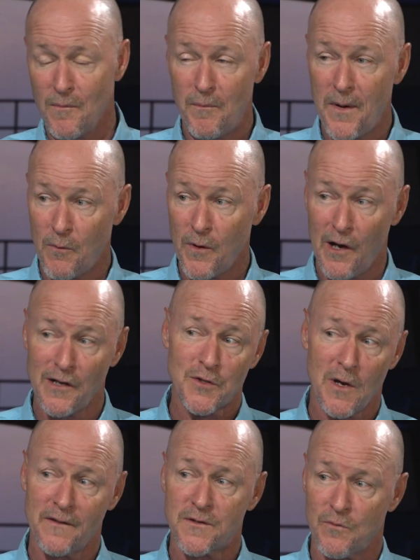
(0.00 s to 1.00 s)
But we
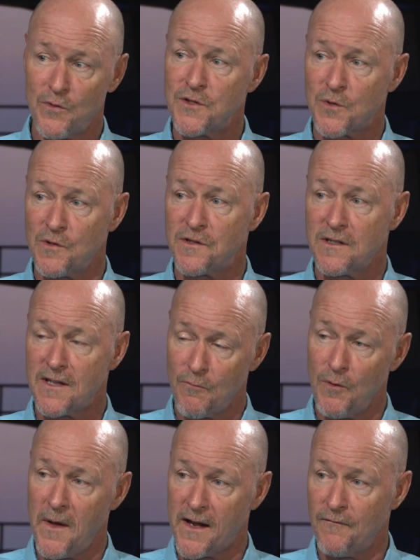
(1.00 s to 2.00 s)
also have some resources that
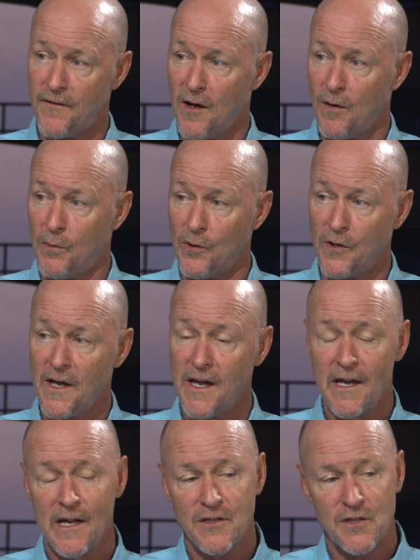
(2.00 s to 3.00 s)
we make available.
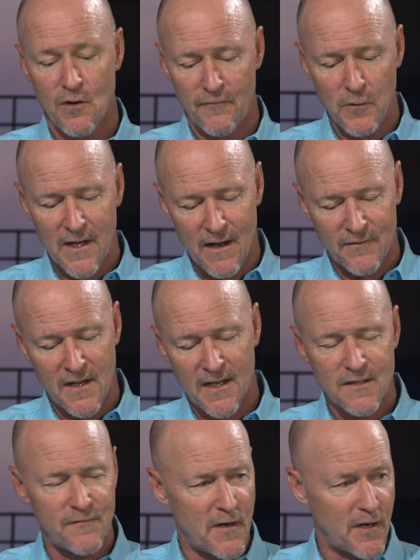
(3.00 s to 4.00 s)
So if we can have the
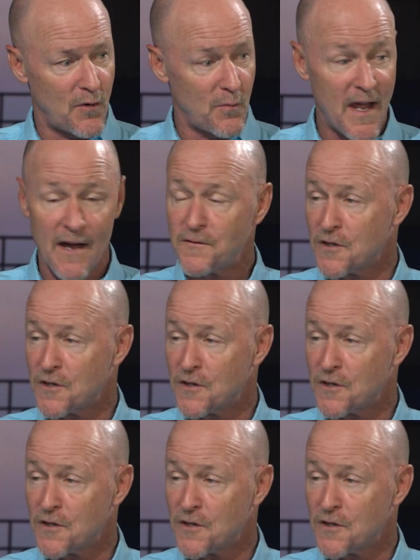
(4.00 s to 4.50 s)
next figure, we have